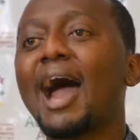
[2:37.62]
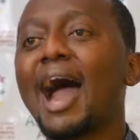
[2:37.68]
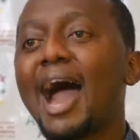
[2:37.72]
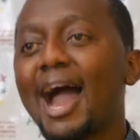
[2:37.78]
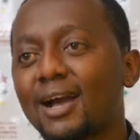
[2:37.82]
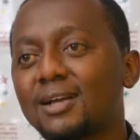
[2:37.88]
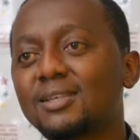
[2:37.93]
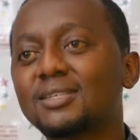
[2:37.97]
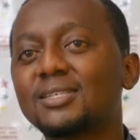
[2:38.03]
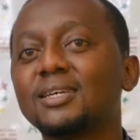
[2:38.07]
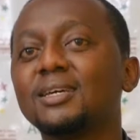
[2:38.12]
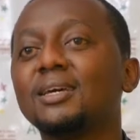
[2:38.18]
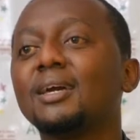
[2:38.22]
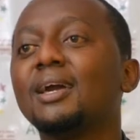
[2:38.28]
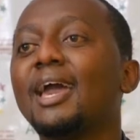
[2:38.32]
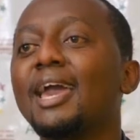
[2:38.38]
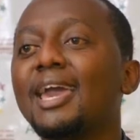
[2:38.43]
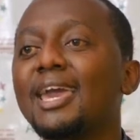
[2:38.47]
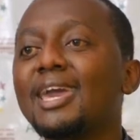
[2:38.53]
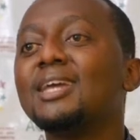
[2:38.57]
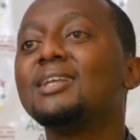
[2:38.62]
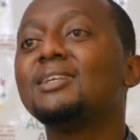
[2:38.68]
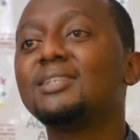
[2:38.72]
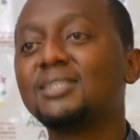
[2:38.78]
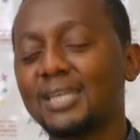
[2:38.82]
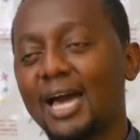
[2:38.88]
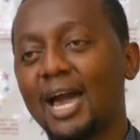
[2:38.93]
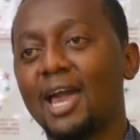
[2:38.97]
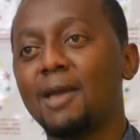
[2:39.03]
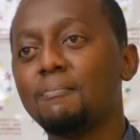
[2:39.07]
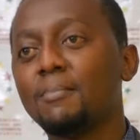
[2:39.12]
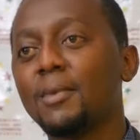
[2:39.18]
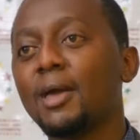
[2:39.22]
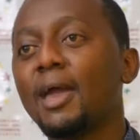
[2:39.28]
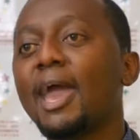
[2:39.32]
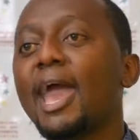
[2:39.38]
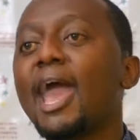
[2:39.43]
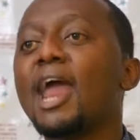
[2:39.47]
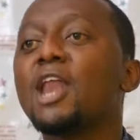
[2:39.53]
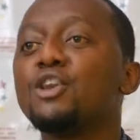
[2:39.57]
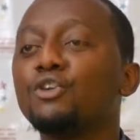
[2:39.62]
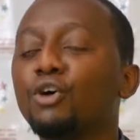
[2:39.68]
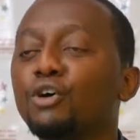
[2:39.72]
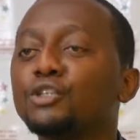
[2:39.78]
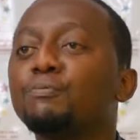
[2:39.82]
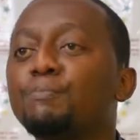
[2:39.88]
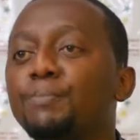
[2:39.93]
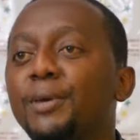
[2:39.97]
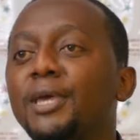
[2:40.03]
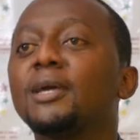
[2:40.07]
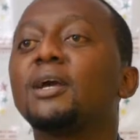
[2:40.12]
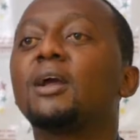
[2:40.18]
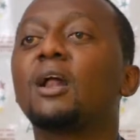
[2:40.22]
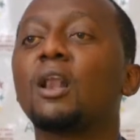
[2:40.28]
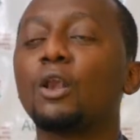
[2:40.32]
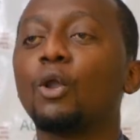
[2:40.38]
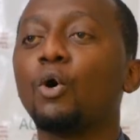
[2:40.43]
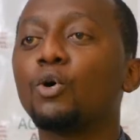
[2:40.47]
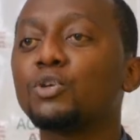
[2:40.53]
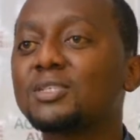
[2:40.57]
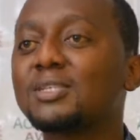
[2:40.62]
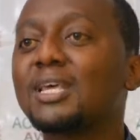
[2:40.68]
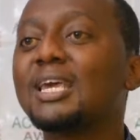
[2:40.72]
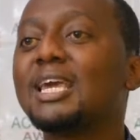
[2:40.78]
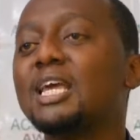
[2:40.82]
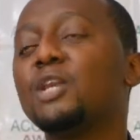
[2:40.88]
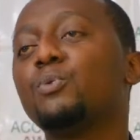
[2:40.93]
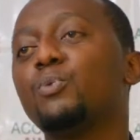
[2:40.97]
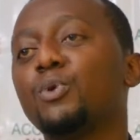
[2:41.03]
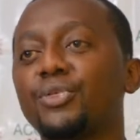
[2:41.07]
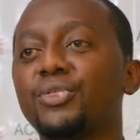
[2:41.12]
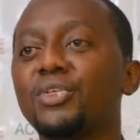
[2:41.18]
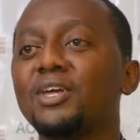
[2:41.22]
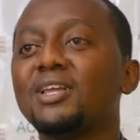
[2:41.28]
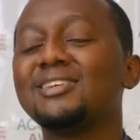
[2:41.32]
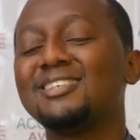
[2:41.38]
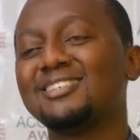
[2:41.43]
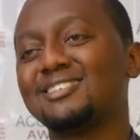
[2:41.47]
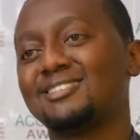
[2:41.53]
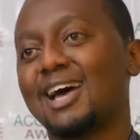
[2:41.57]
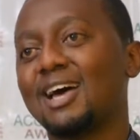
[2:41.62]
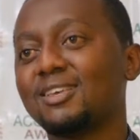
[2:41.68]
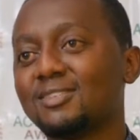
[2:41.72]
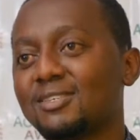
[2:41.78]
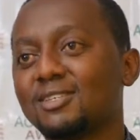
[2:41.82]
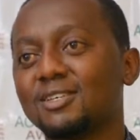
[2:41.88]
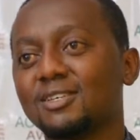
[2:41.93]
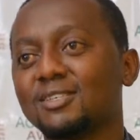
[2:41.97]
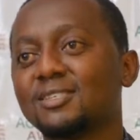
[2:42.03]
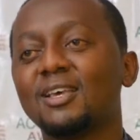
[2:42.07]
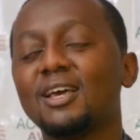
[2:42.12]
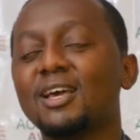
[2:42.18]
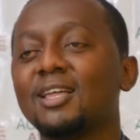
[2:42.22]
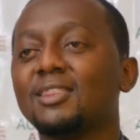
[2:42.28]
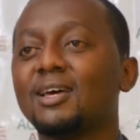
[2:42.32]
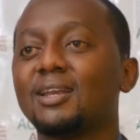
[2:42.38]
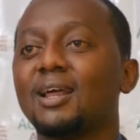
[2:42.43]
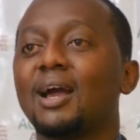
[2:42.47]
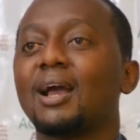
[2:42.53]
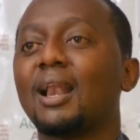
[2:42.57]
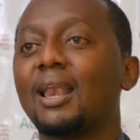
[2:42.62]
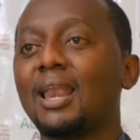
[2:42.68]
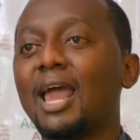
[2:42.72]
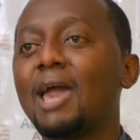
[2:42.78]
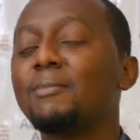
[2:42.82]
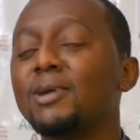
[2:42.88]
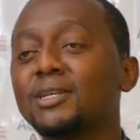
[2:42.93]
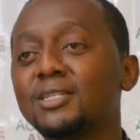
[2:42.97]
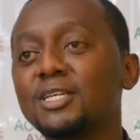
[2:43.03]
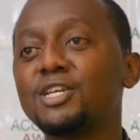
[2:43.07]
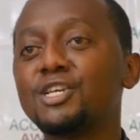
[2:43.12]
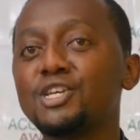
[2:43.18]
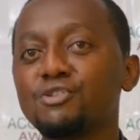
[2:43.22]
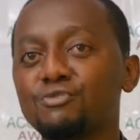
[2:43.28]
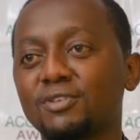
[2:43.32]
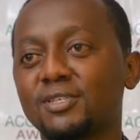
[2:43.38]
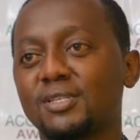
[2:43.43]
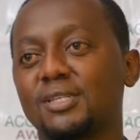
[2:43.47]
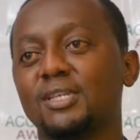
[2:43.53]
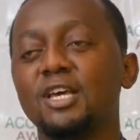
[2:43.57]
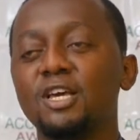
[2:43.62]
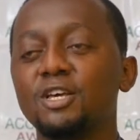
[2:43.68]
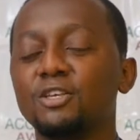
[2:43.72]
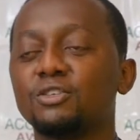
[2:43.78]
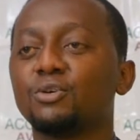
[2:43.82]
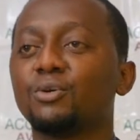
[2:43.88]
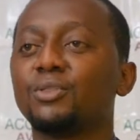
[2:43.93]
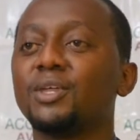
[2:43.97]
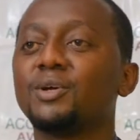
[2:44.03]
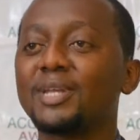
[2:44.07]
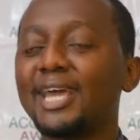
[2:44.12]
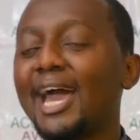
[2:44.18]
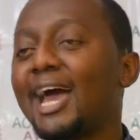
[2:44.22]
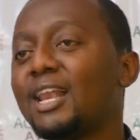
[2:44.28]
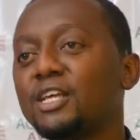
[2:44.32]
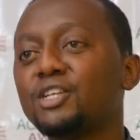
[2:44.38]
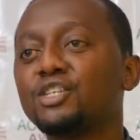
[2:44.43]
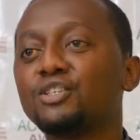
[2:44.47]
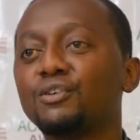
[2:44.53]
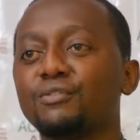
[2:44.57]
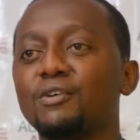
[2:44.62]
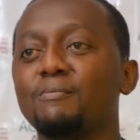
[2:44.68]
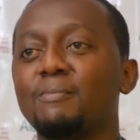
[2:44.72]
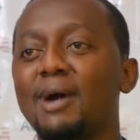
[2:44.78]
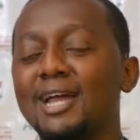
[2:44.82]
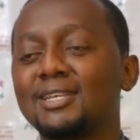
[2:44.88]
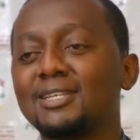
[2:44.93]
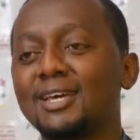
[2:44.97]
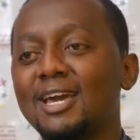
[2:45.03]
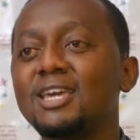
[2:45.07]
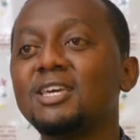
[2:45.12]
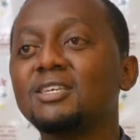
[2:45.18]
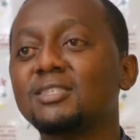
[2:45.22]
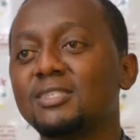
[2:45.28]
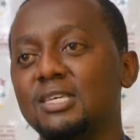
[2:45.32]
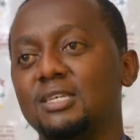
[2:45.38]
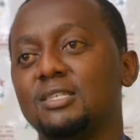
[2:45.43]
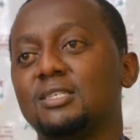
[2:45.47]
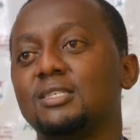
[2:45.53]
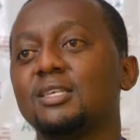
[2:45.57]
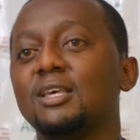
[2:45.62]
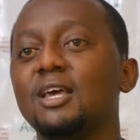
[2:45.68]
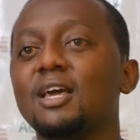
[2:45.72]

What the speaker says: acting in time and not being closed in within disasters that are climate induced. So the reality of the matter is this,